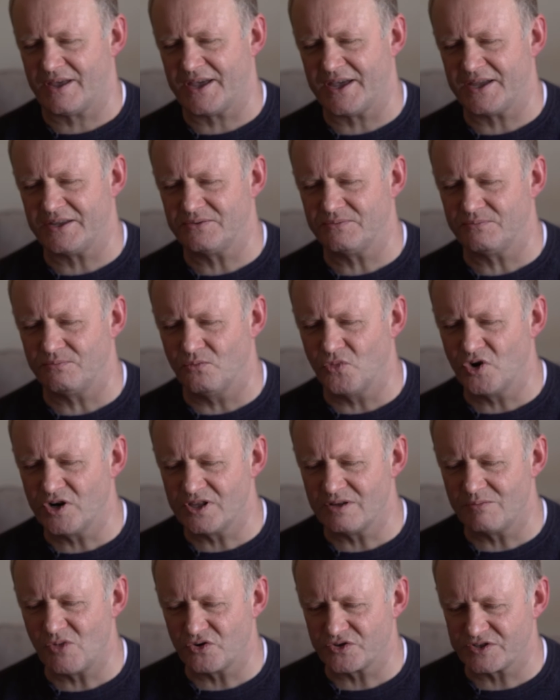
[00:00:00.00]
And
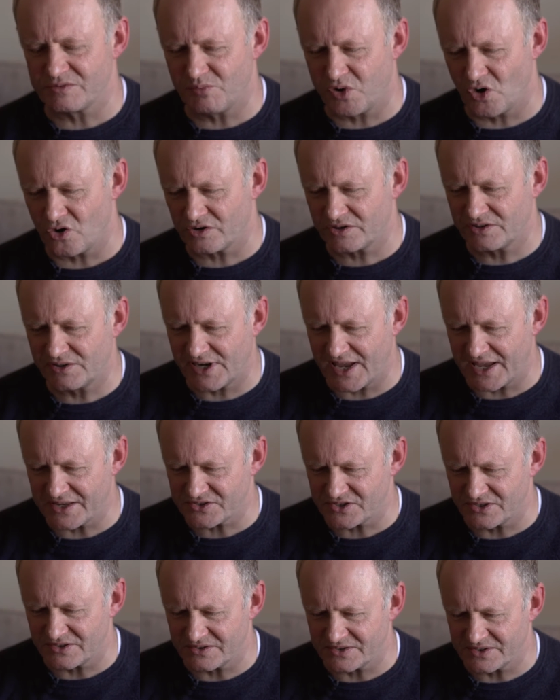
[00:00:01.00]
one of the most important
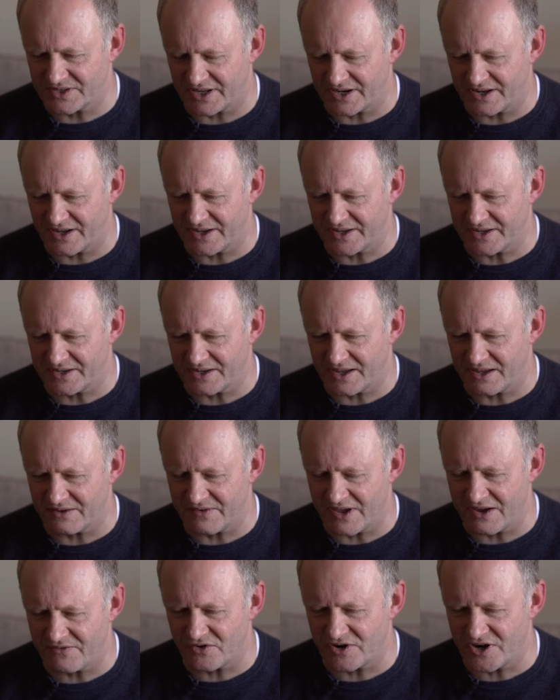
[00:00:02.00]
lessons that I
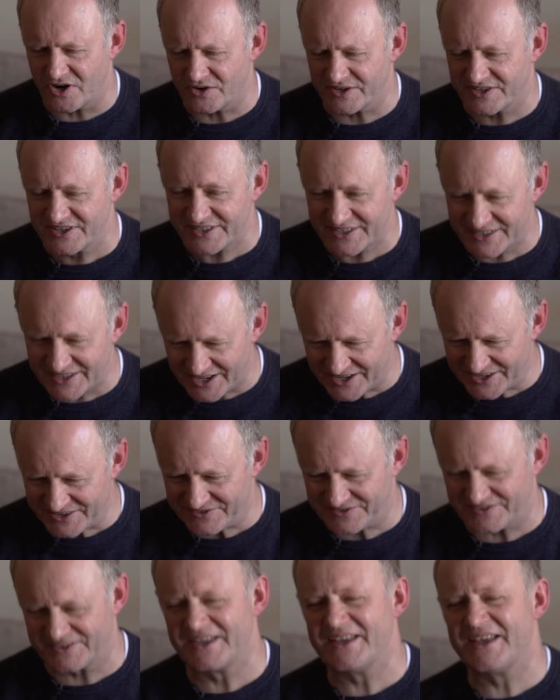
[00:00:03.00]
have ever learned in
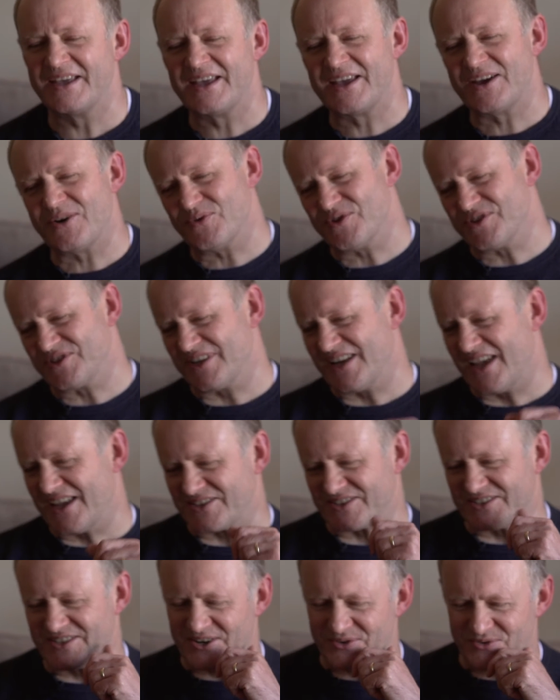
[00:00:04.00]
life was a
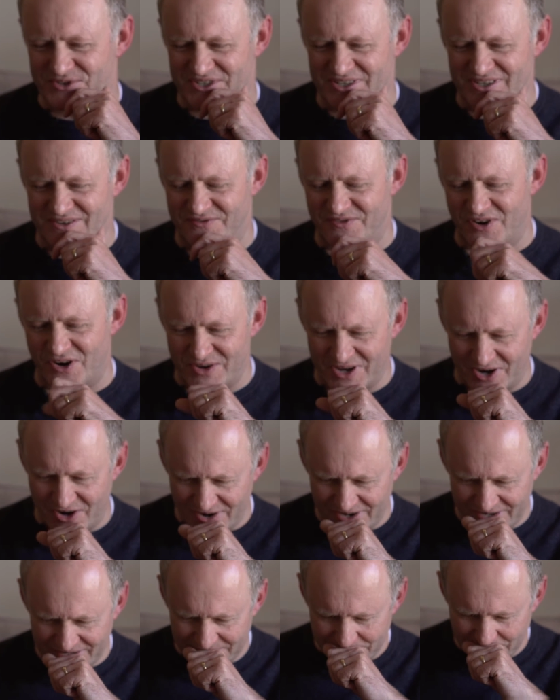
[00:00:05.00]
lesson I received very
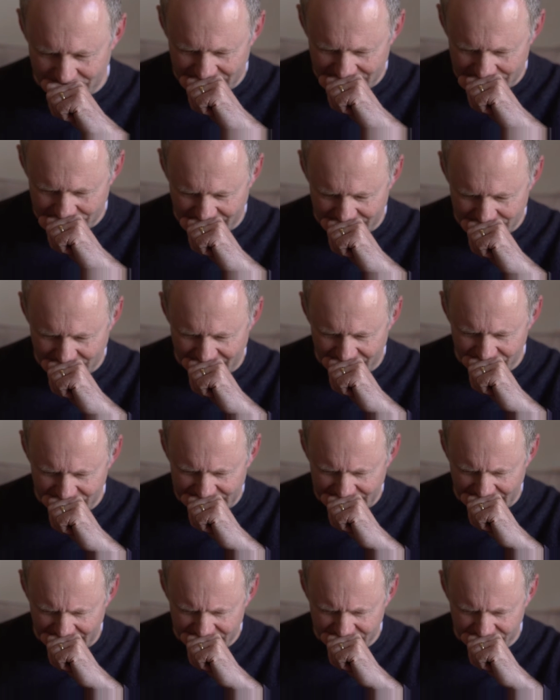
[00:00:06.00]
early in my
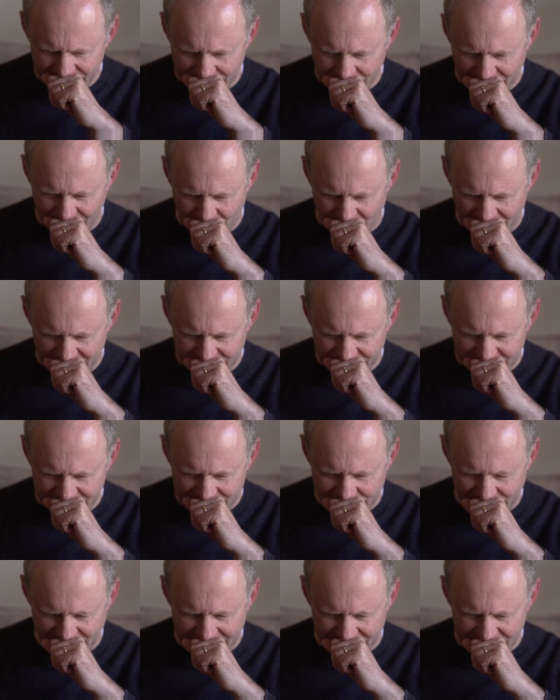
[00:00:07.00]
married life, when my wife
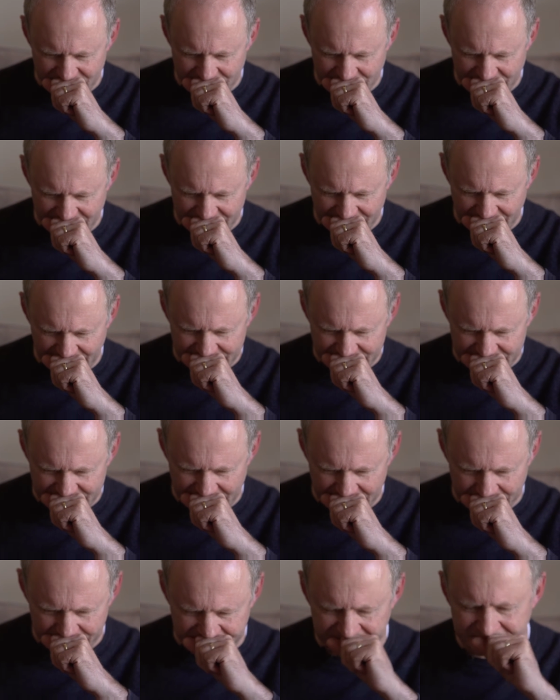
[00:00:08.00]
explained to me
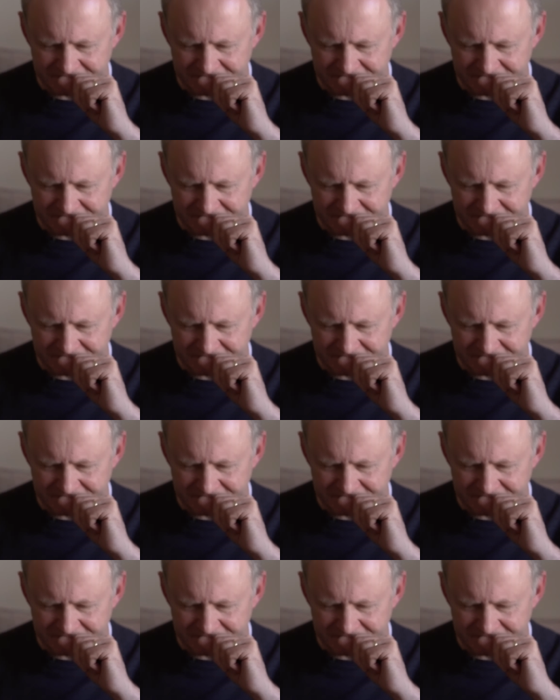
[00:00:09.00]
that